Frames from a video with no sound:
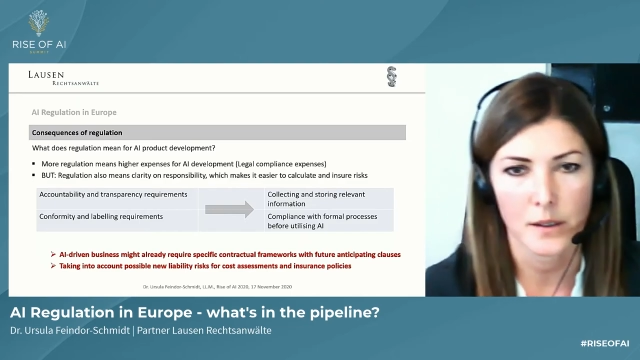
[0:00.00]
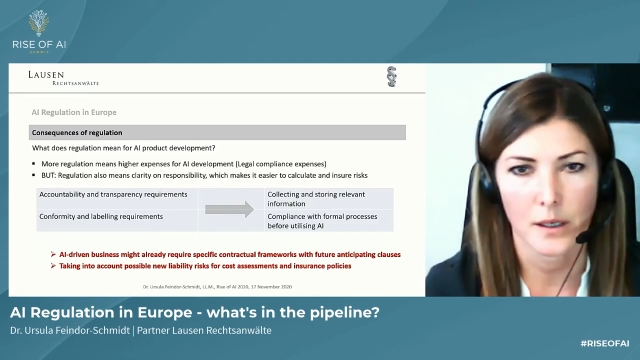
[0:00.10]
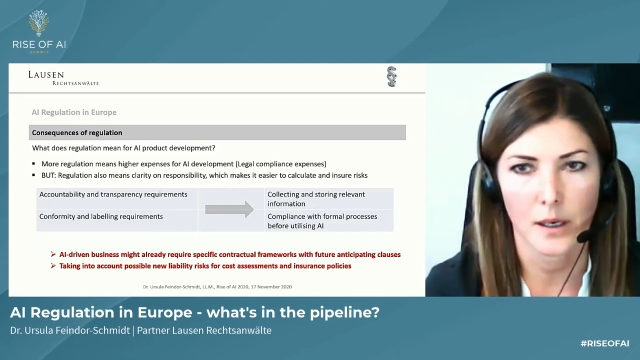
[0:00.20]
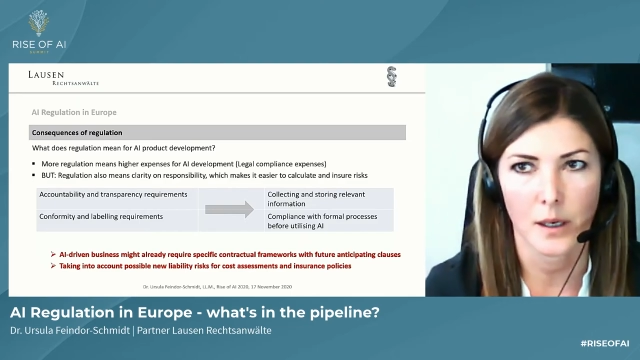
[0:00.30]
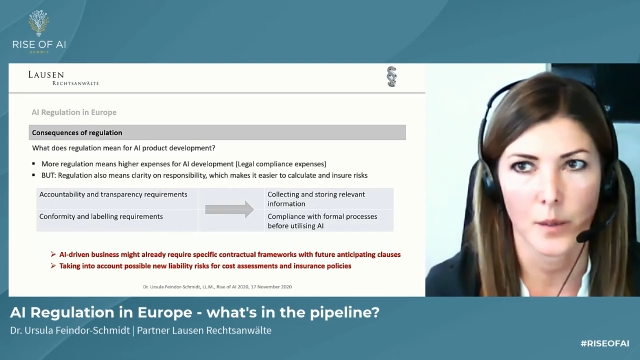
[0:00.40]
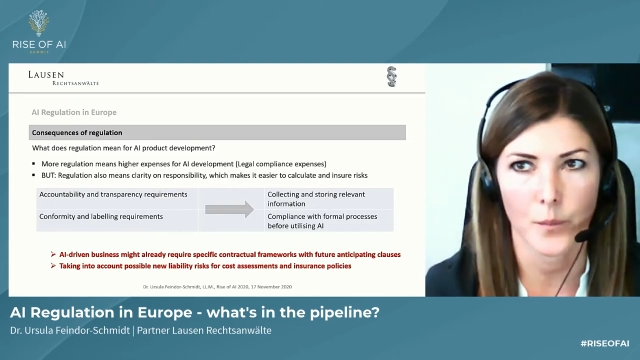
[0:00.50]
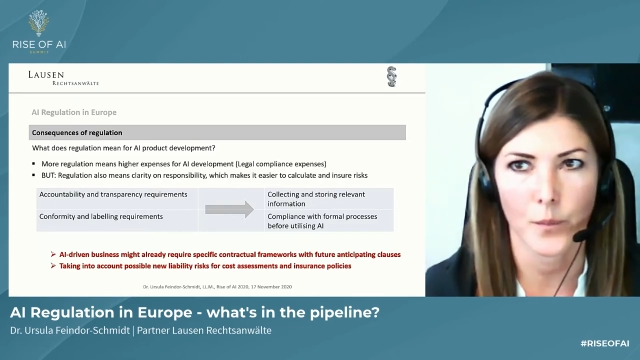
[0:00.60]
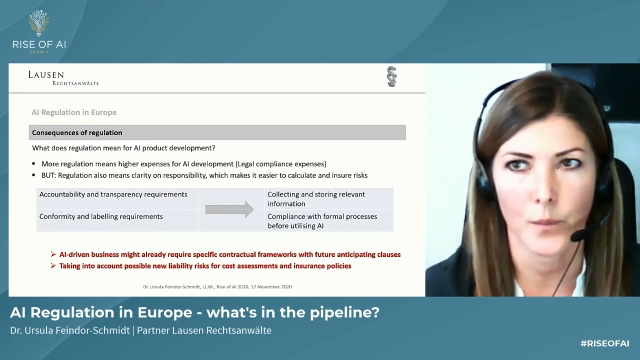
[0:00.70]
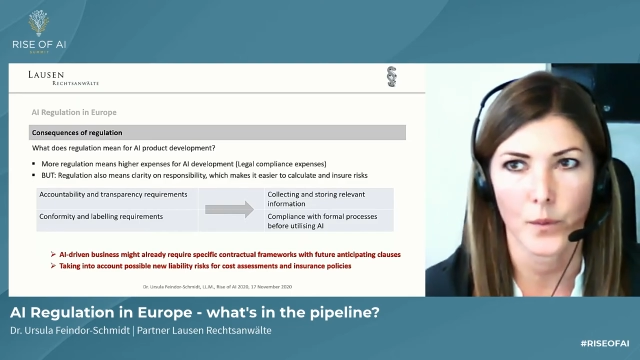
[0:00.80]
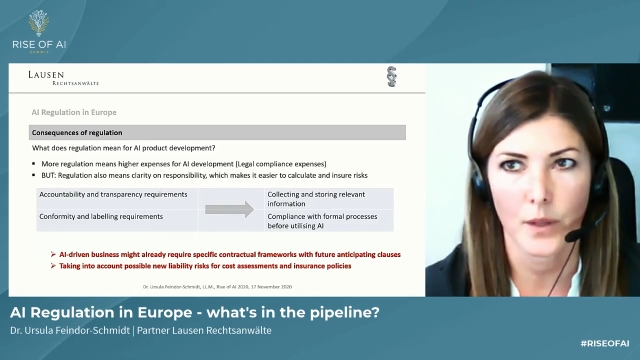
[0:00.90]

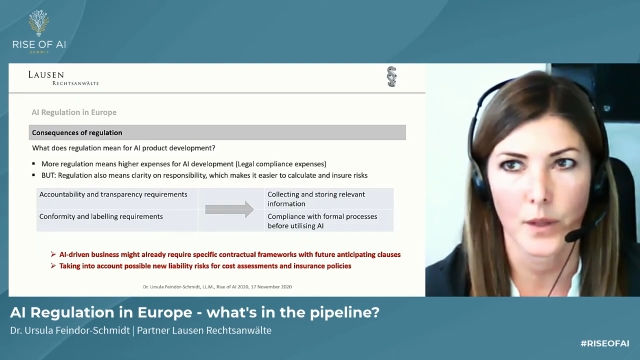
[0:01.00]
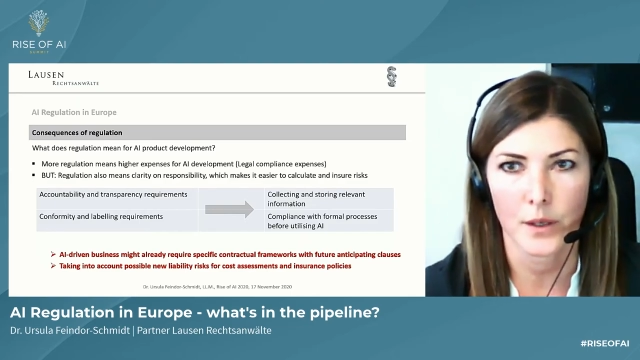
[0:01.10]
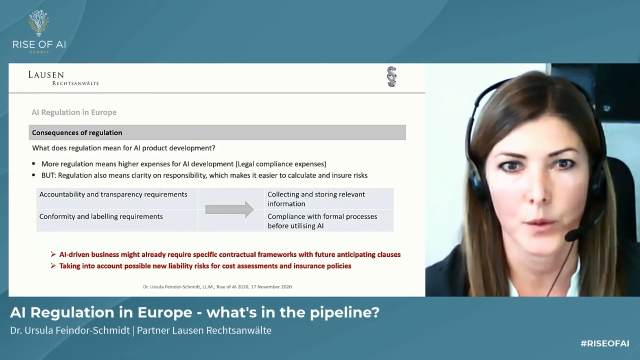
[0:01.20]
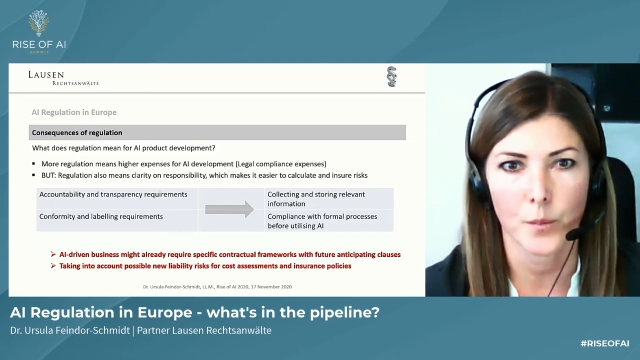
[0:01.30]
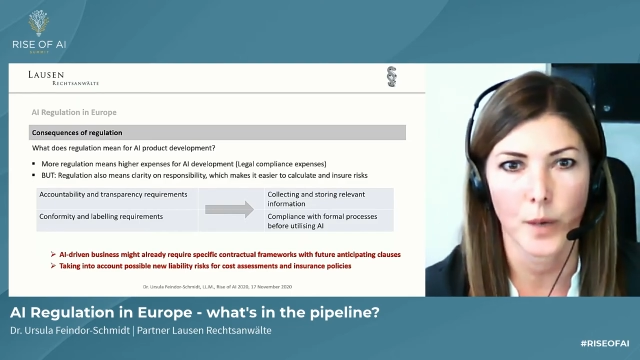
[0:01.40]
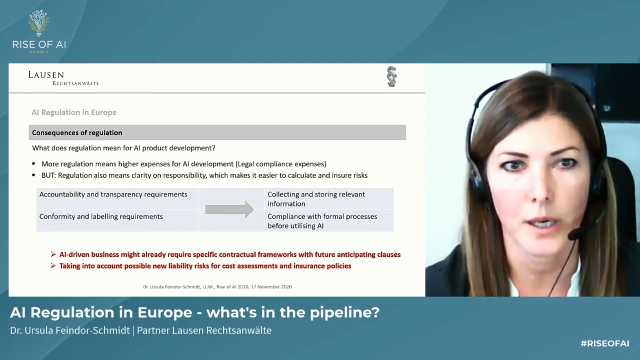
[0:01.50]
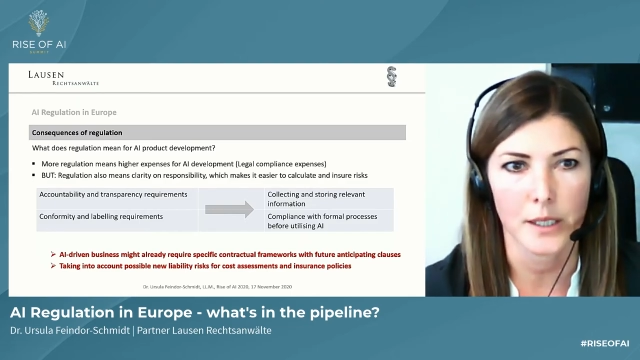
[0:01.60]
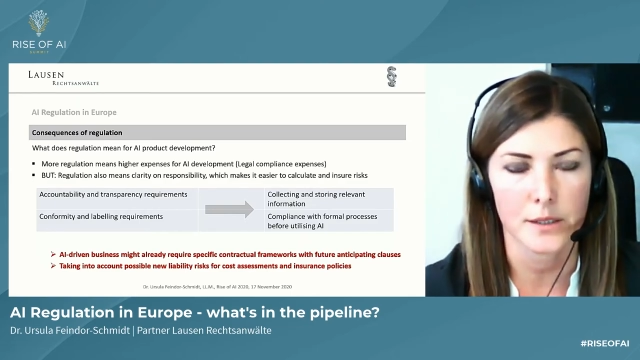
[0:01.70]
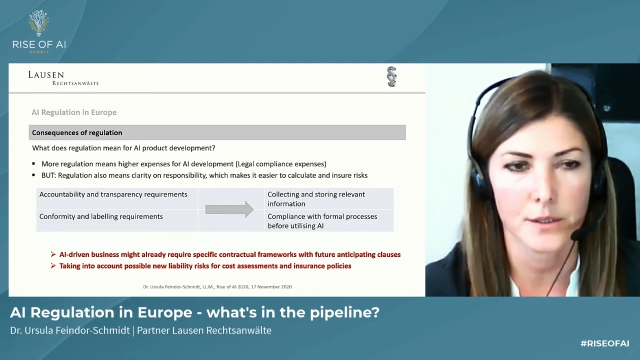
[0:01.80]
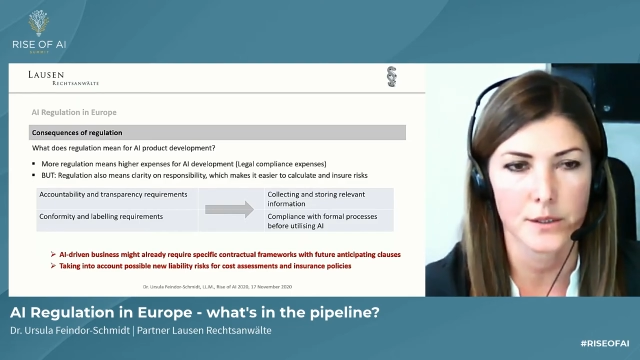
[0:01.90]
than you
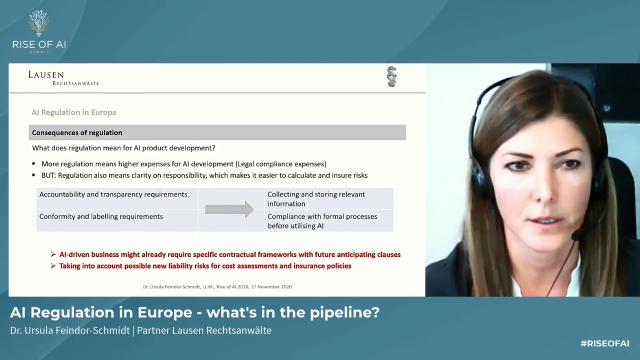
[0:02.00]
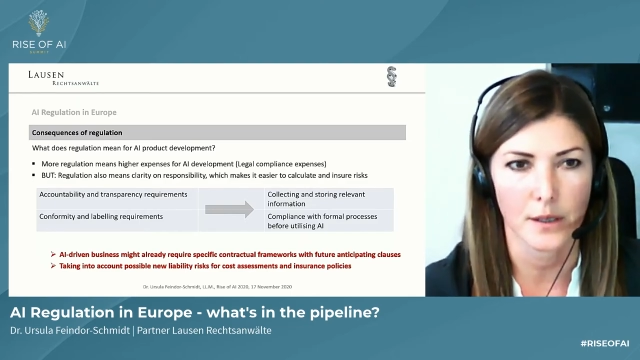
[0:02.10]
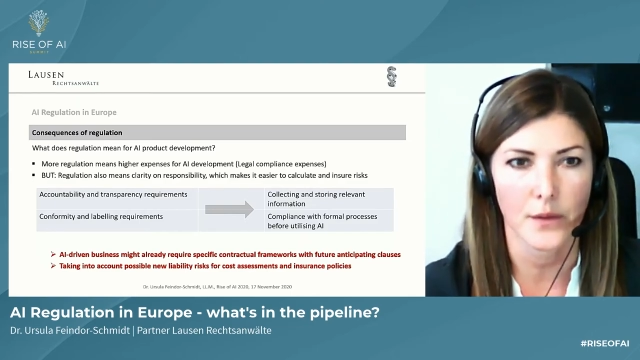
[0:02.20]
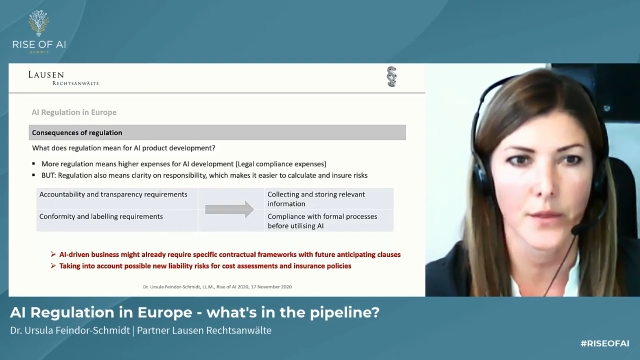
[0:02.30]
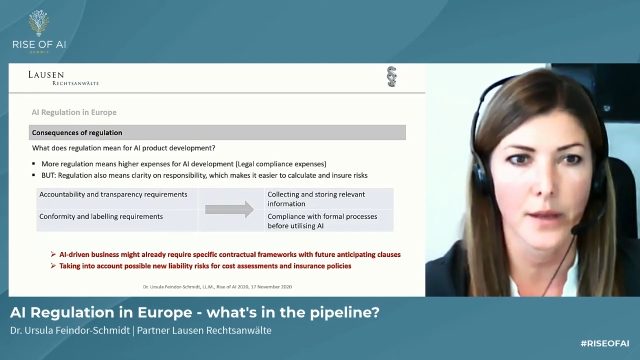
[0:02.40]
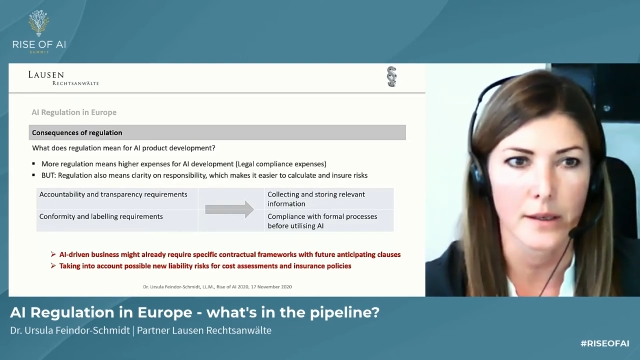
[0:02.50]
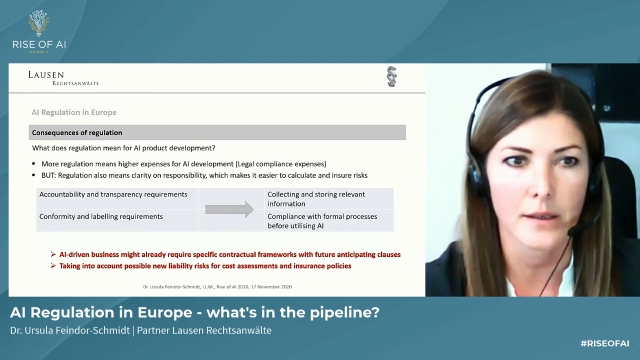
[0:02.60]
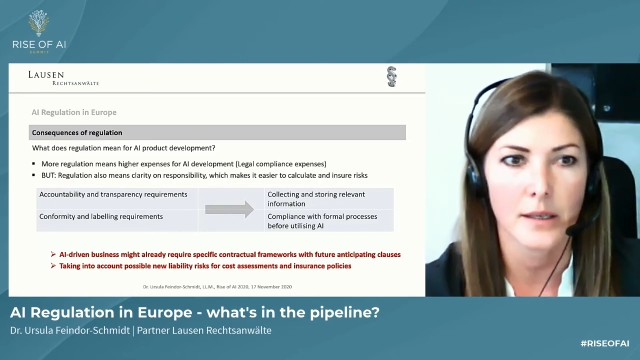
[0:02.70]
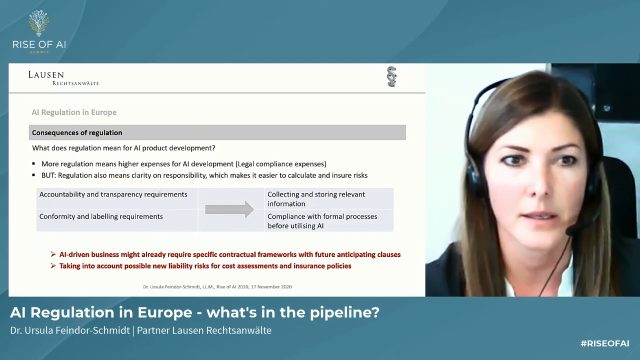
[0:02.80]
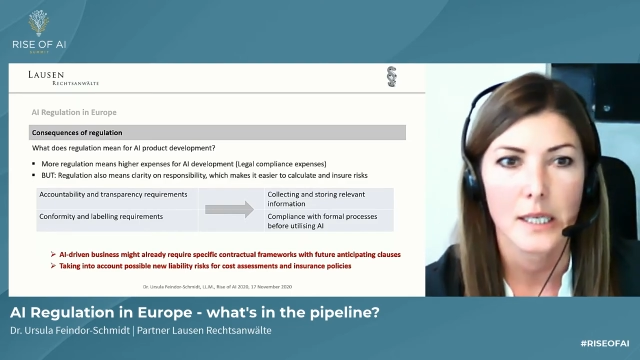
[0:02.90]
might
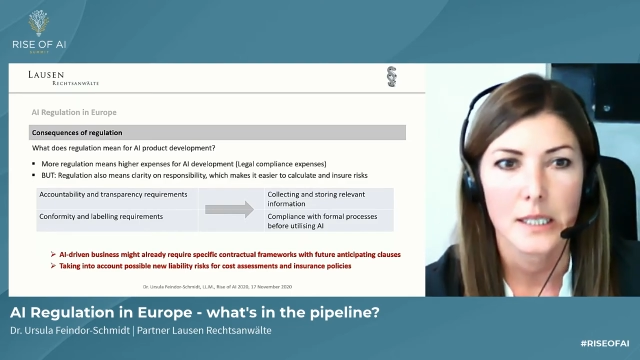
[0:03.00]
think.